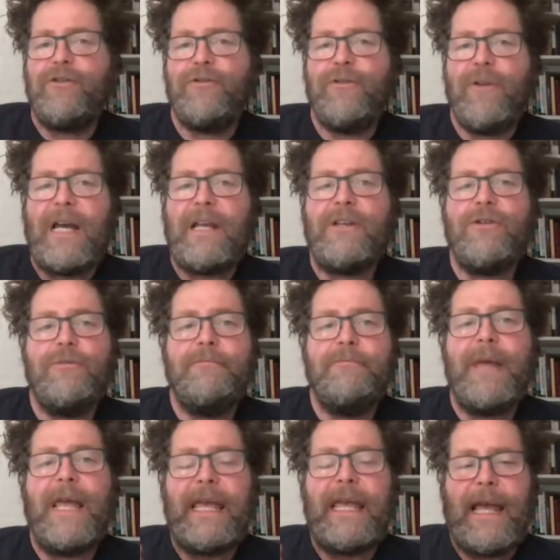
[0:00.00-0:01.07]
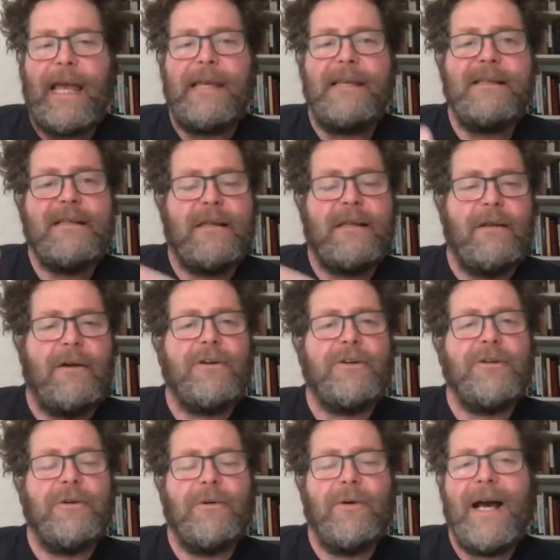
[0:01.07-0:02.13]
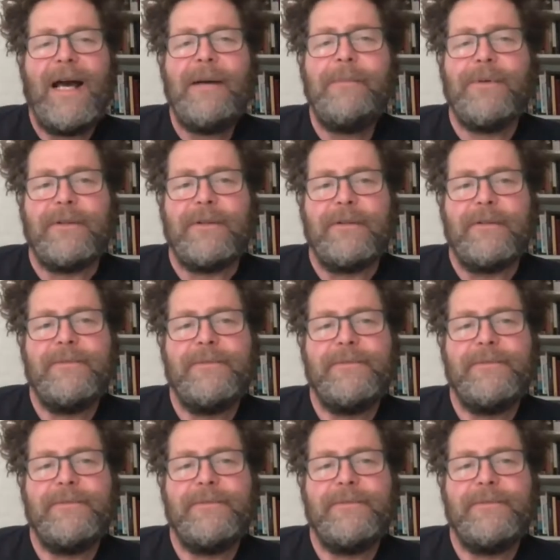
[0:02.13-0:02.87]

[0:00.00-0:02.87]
try to make a scenario happen.